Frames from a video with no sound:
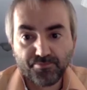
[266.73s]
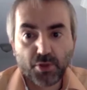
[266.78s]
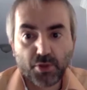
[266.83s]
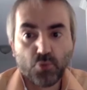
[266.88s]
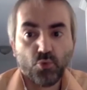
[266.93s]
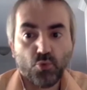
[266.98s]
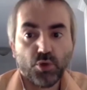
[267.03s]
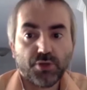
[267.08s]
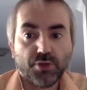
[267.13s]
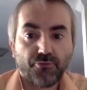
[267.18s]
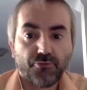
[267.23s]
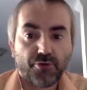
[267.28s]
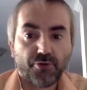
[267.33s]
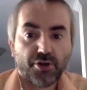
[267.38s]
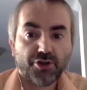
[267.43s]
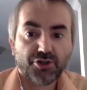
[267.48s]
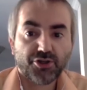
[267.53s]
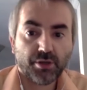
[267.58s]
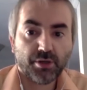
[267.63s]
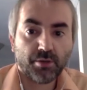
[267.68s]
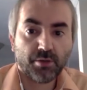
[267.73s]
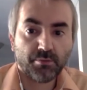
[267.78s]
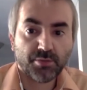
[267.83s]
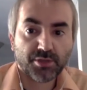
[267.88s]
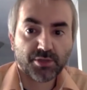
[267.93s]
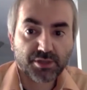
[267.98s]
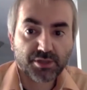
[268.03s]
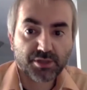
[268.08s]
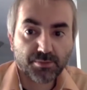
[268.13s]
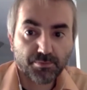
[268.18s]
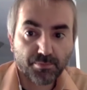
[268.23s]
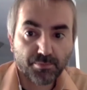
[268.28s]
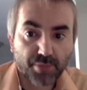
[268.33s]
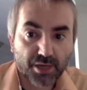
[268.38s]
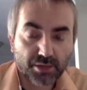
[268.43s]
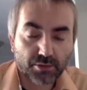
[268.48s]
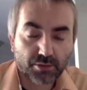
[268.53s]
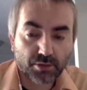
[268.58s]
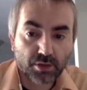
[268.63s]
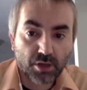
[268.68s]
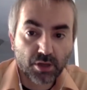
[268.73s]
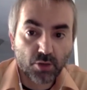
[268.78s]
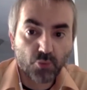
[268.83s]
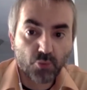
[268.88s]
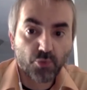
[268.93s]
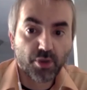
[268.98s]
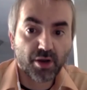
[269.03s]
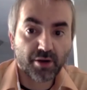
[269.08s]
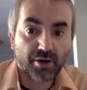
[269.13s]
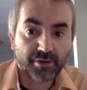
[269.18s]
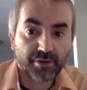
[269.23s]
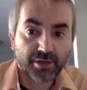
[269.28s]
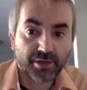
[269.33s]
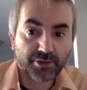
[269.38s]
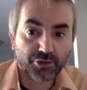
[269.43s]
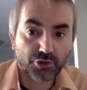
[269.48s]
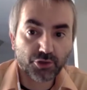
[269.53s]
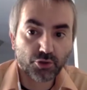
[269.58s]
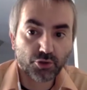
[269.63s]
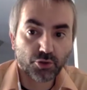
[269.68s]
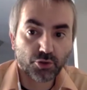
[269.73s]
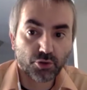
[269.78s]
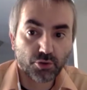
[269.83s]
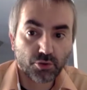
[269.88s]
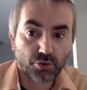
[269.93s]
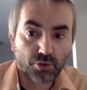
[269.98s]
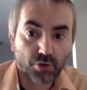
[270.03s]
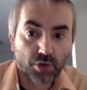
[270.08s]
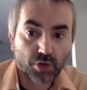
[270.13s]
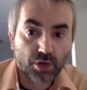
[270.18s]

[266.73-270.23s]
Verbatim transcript: with fresh numbers. But we are not sure